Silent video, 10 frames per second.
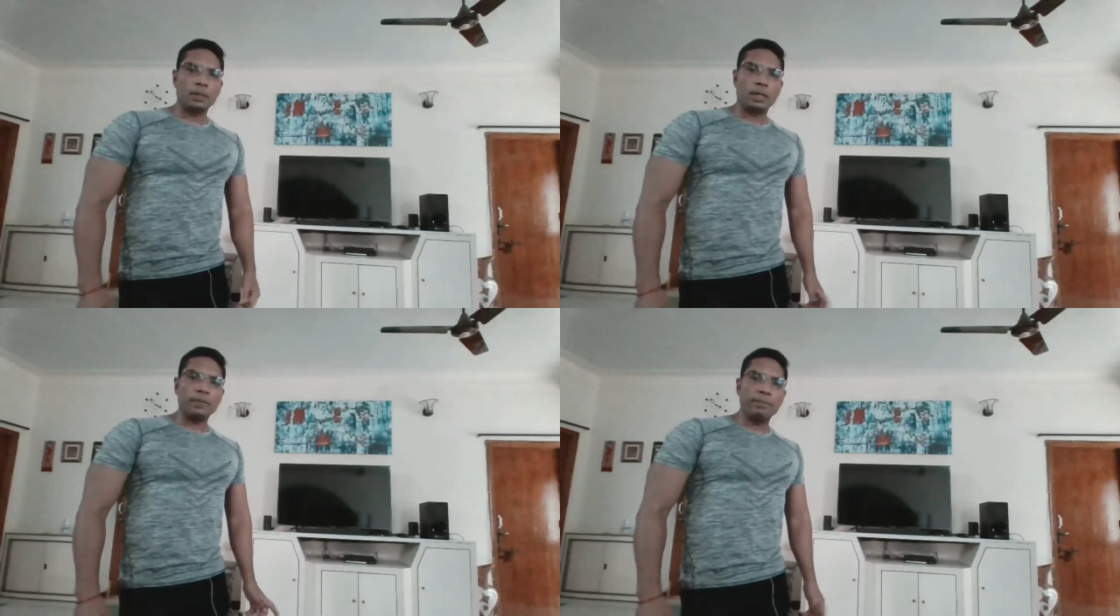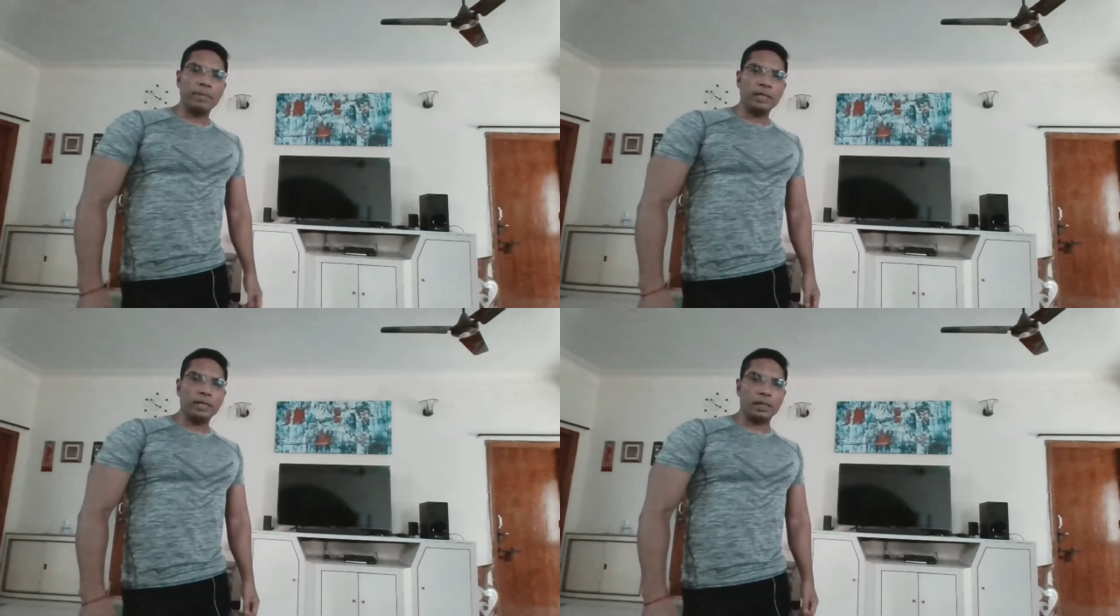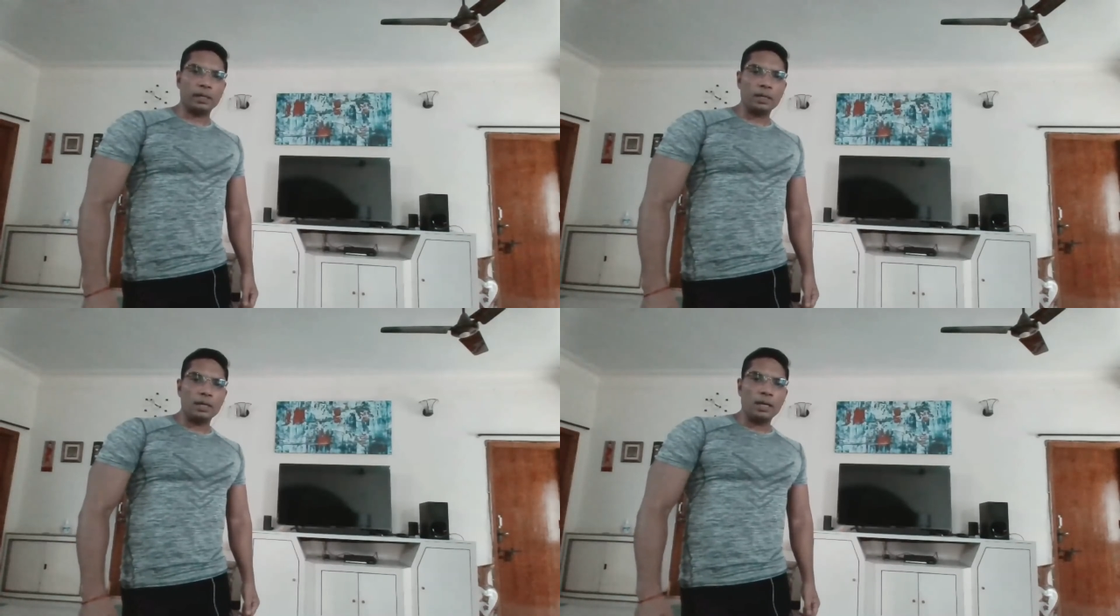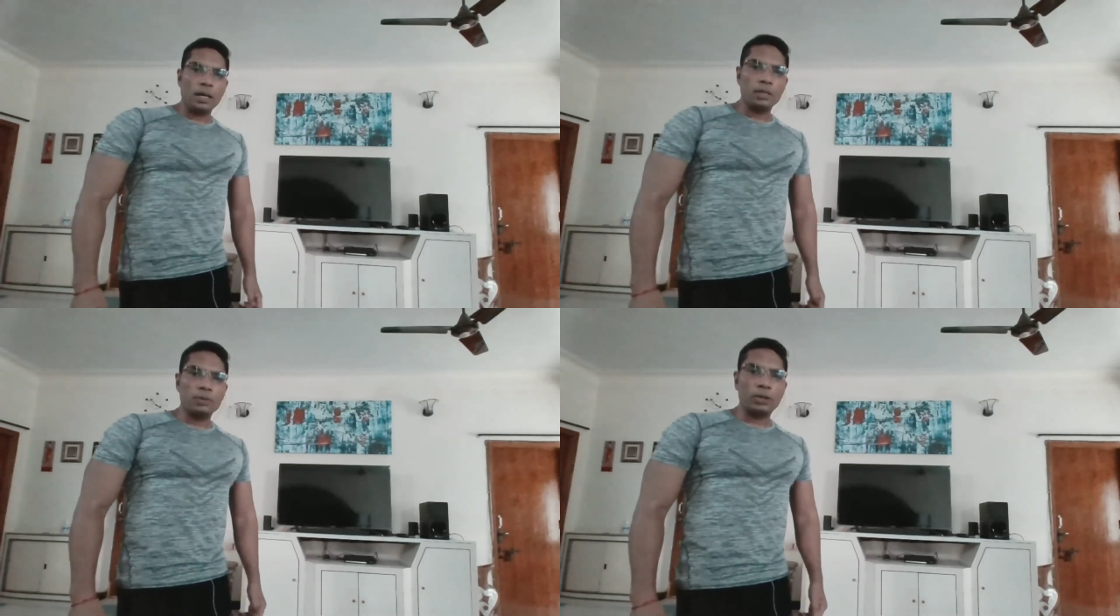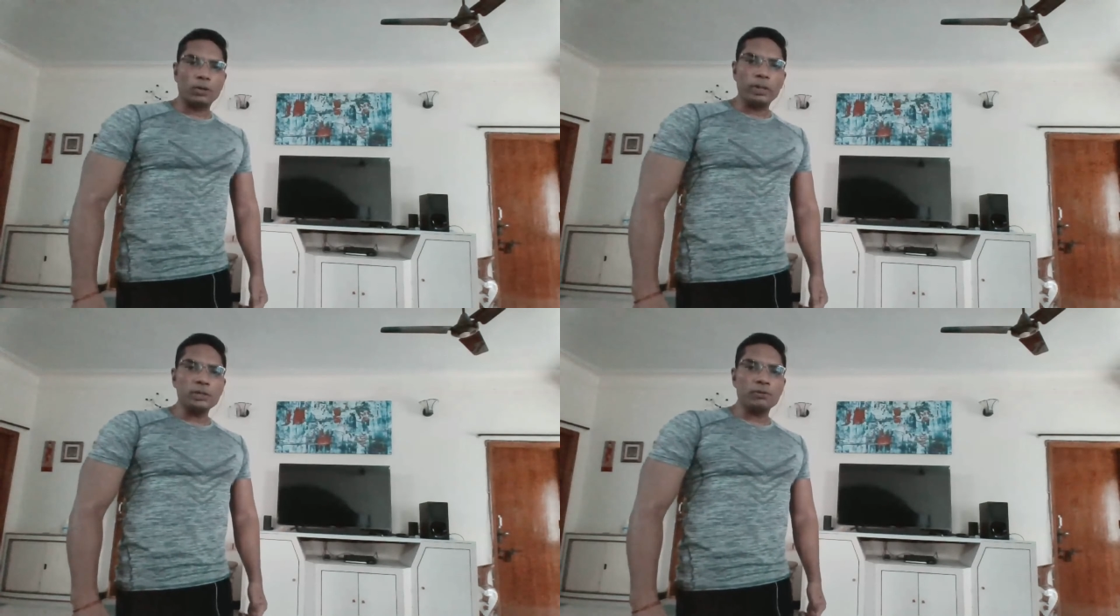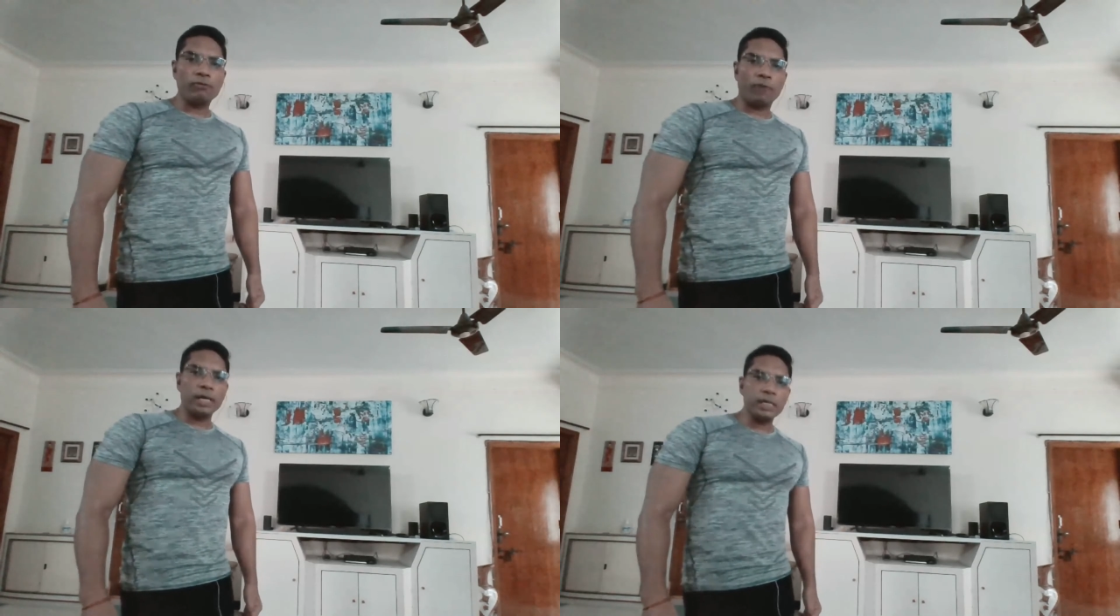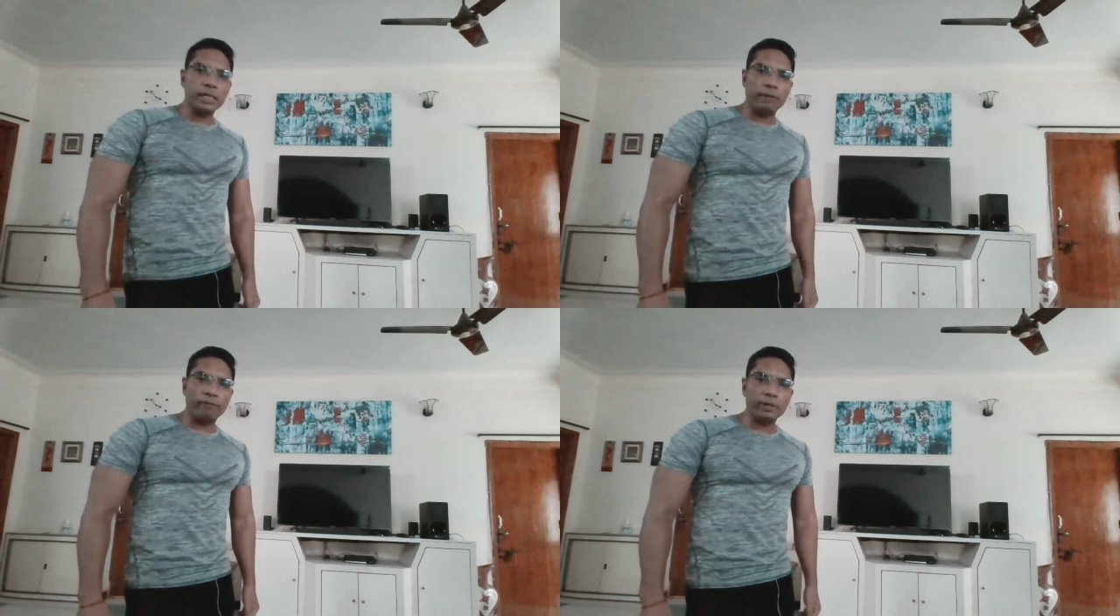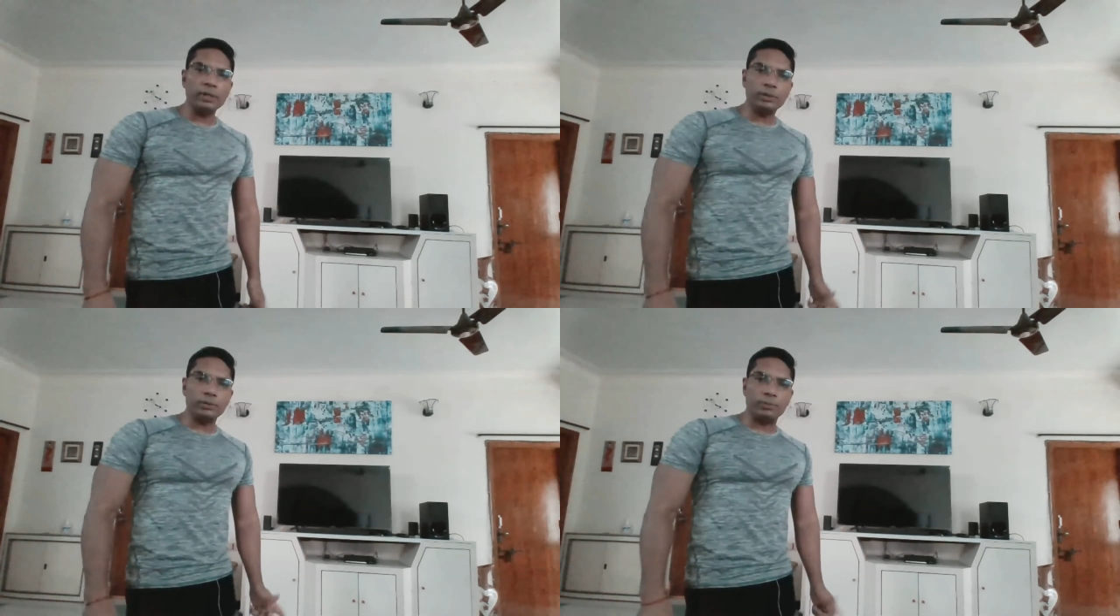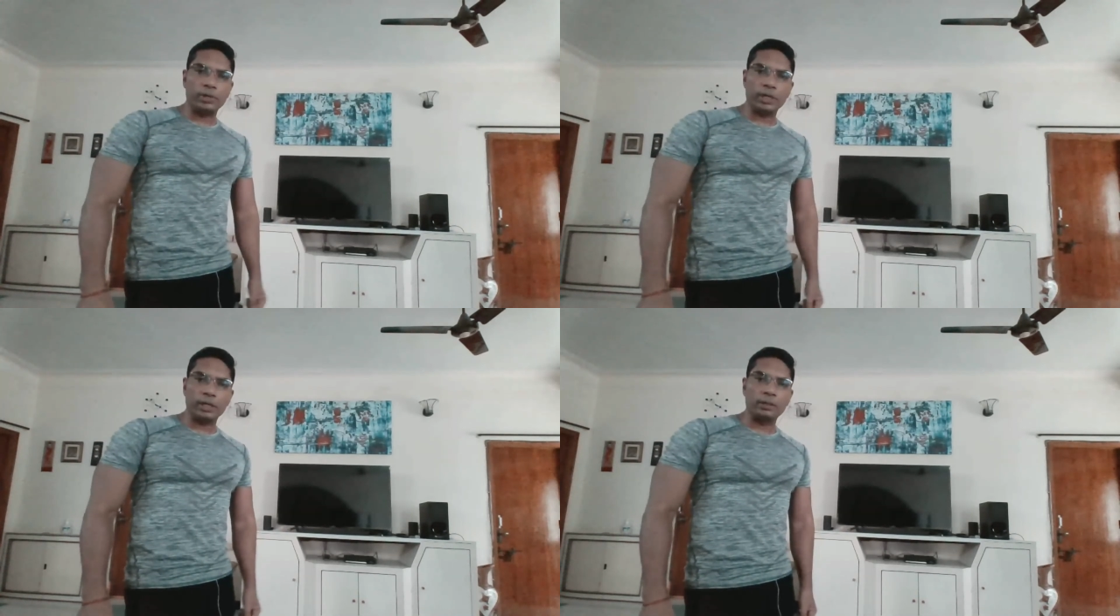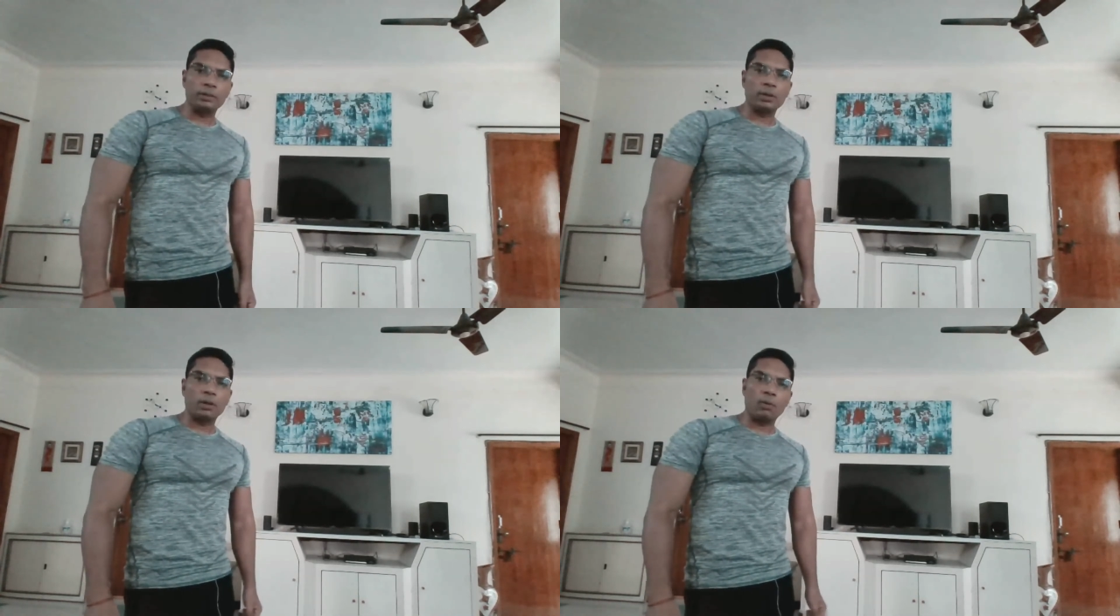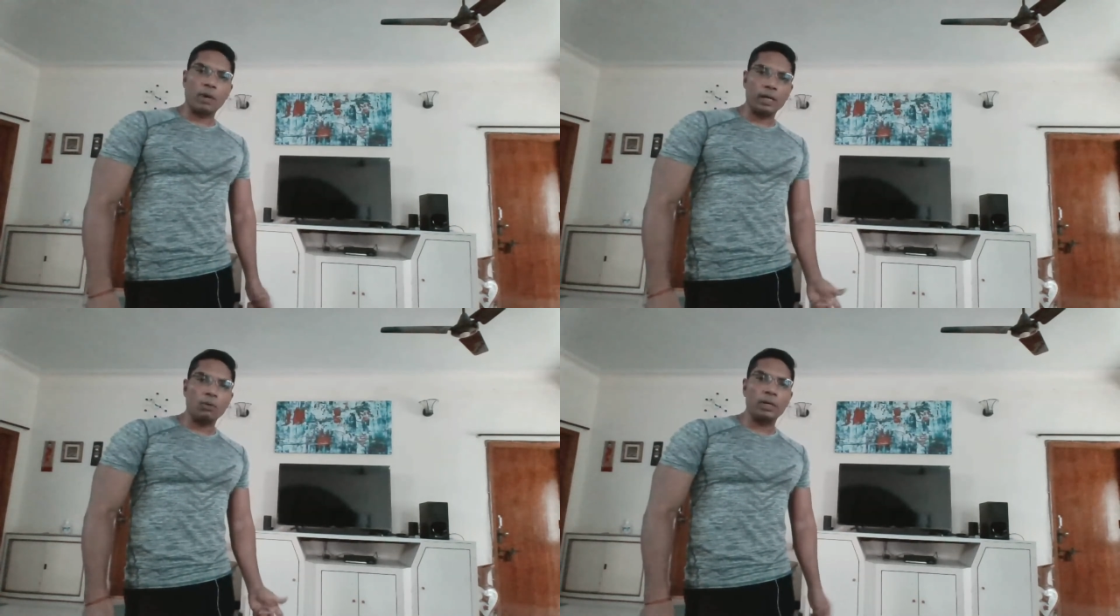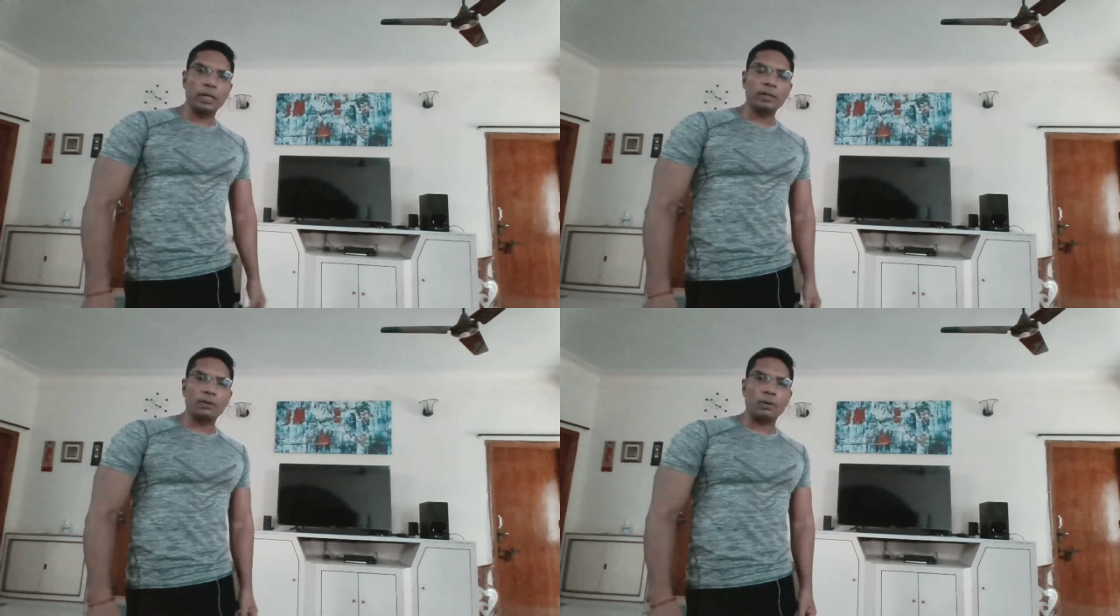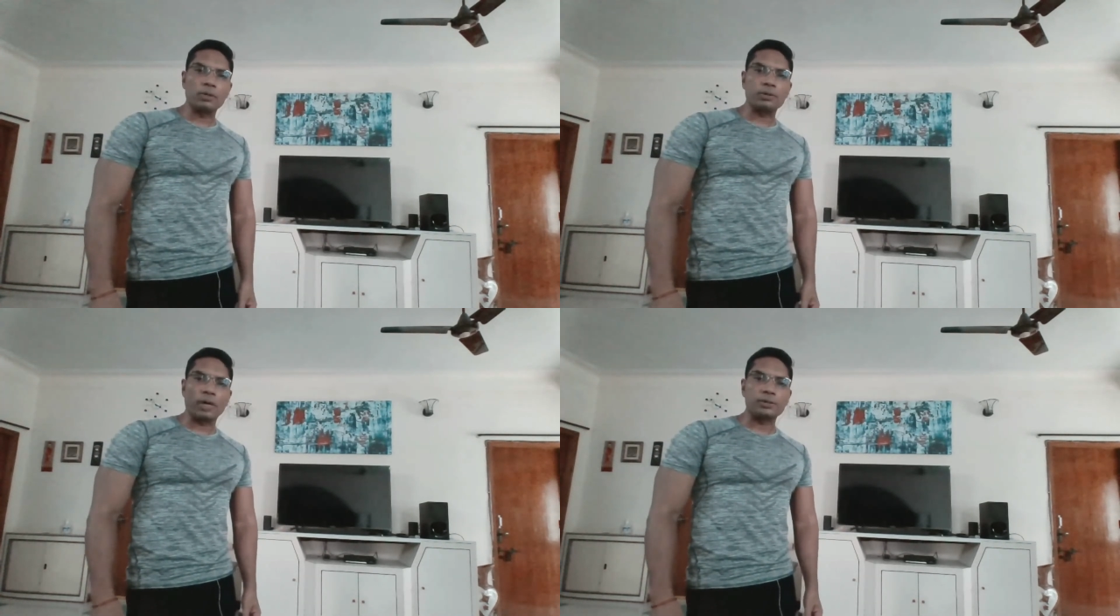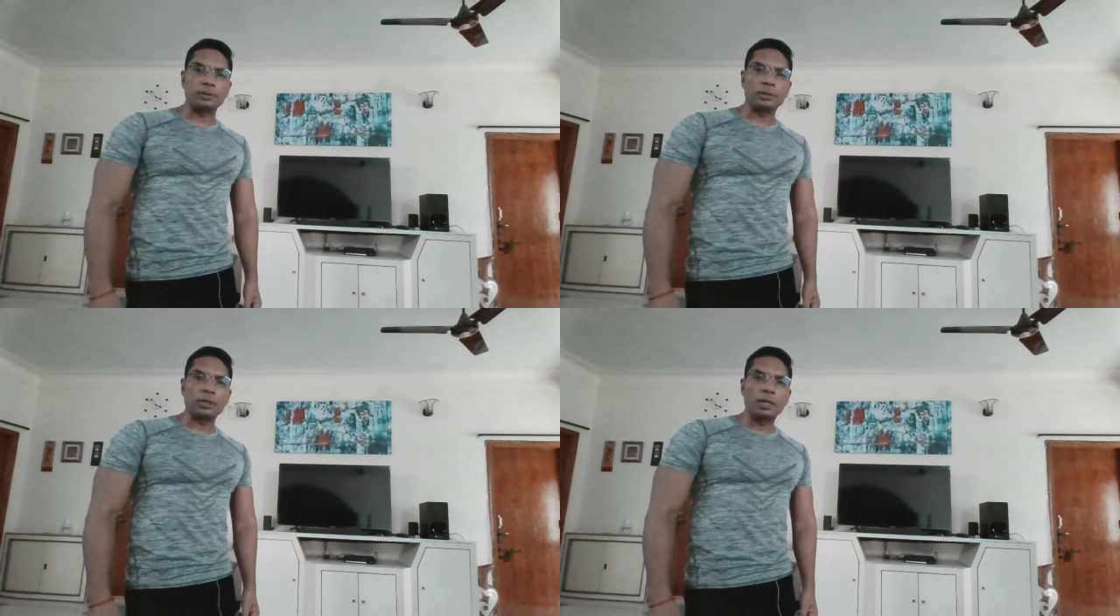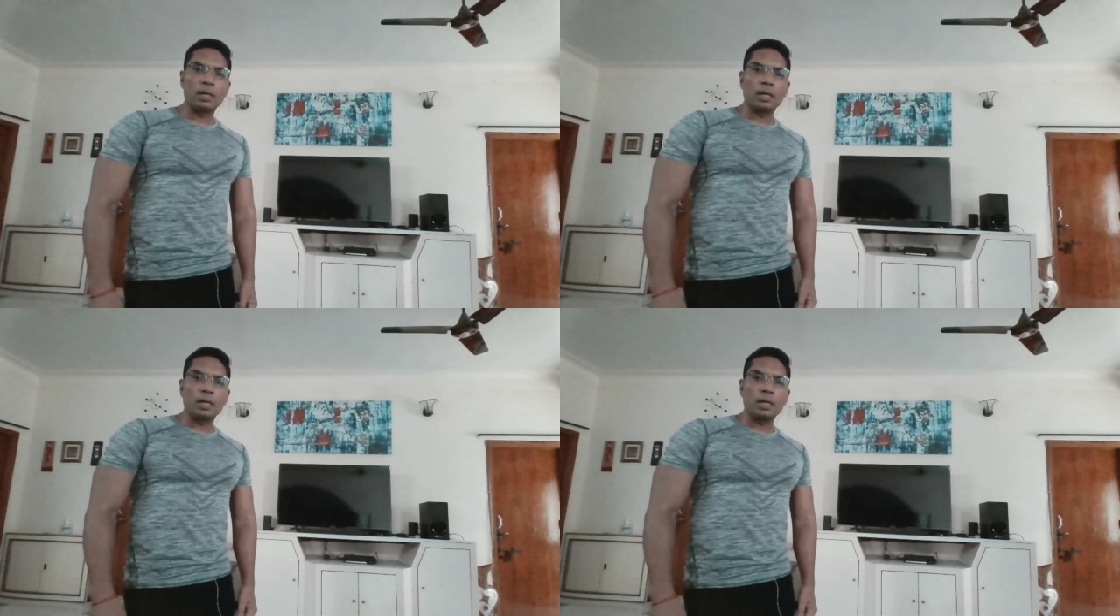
In the beginning, you are going to find it difficult to breathe while holding the contraction.